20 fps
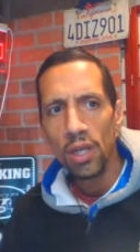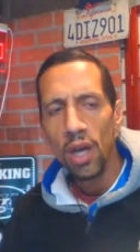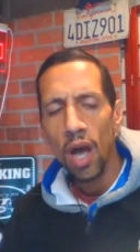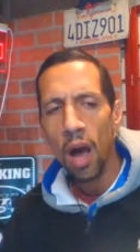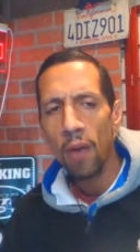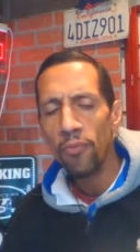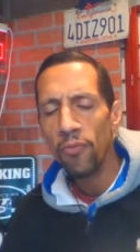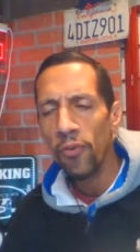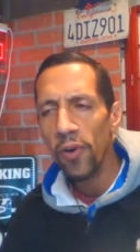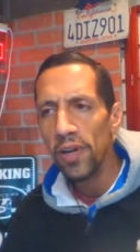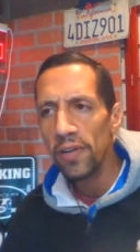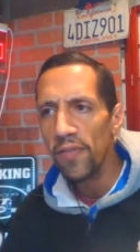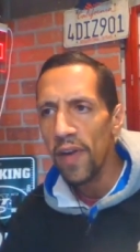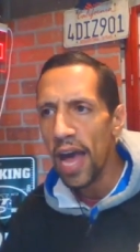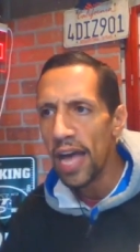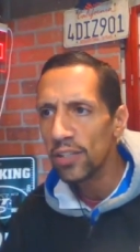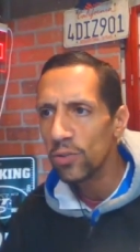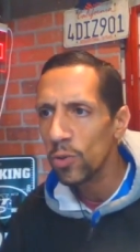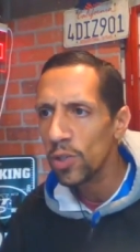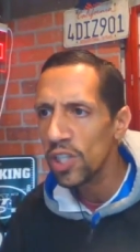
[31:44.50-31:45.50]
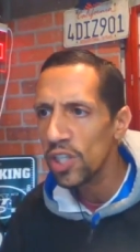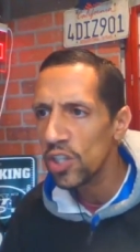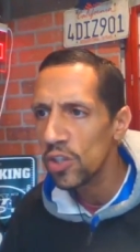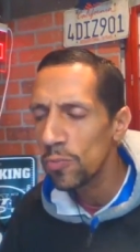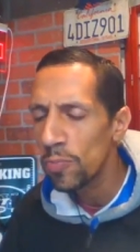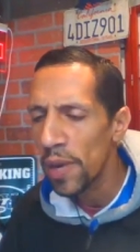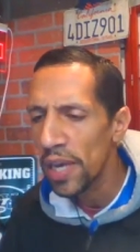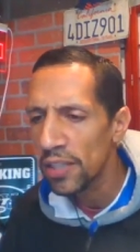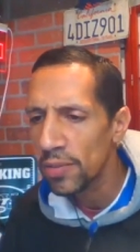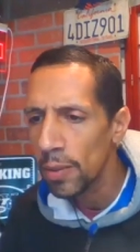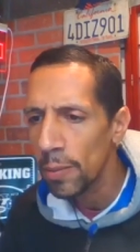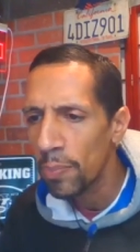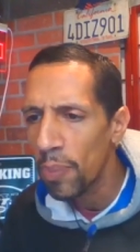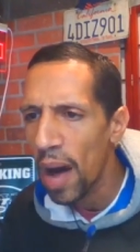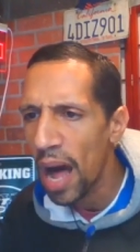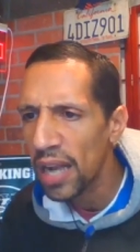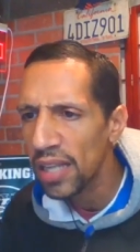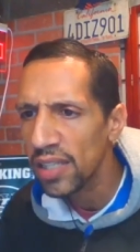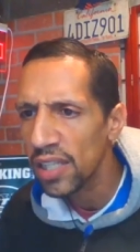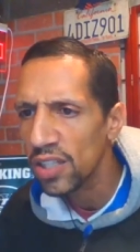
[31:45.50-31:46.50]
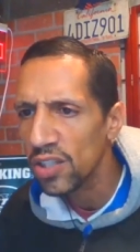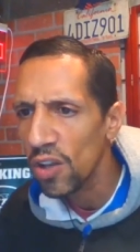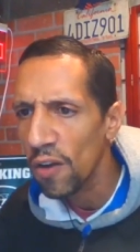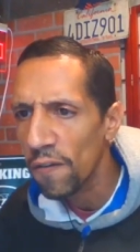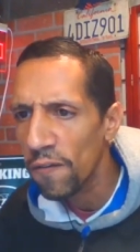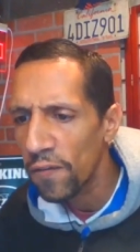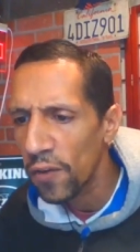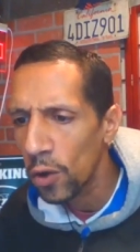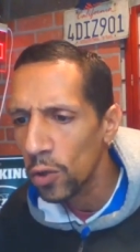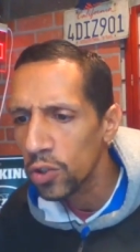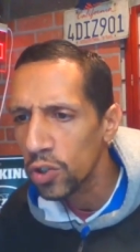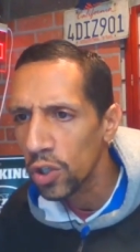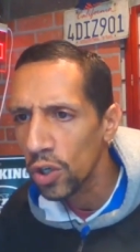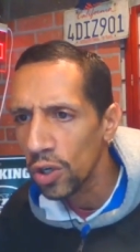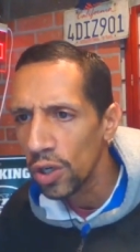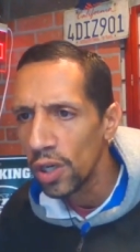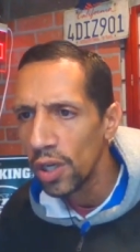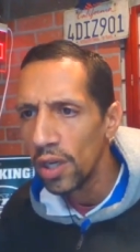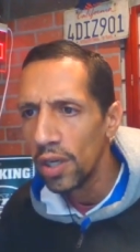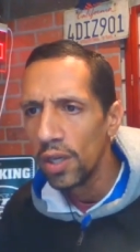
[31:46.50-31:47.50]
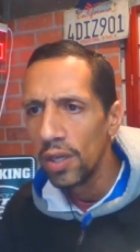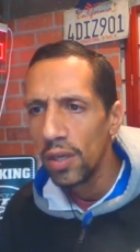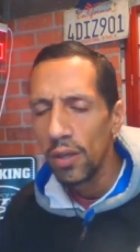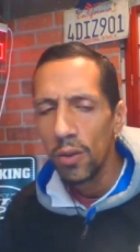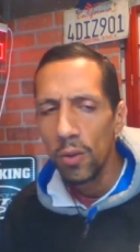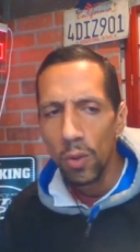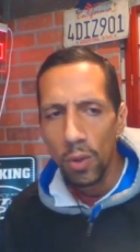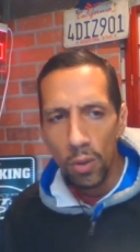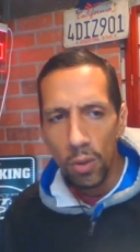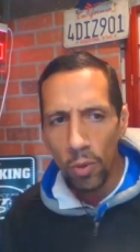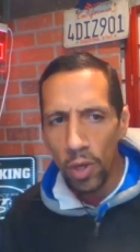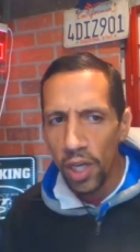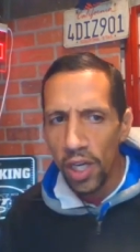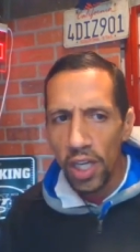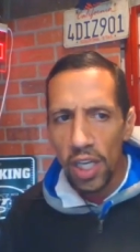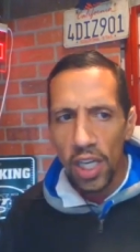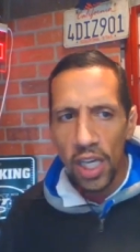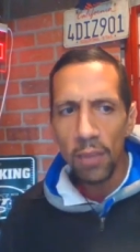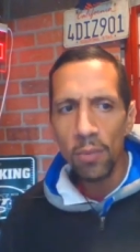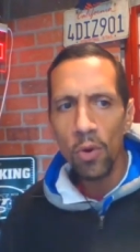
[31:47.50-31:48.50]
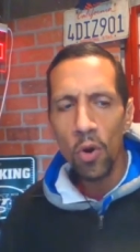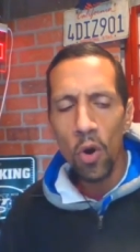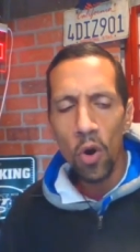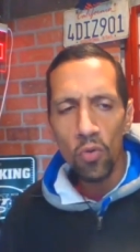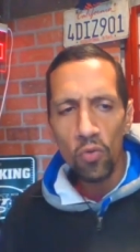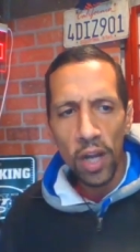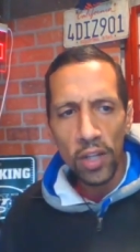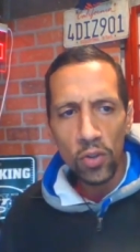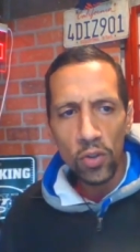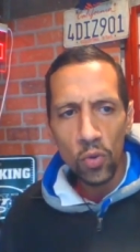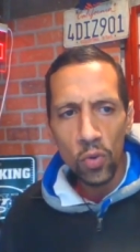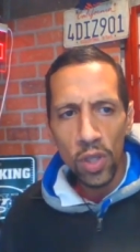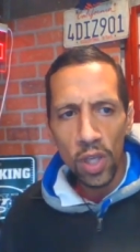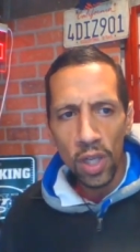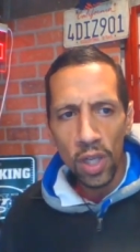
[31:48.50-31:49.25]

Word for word: I'm Freddie Vasquez. This is Basement Politics Unfiltered. We're going to keep going right through the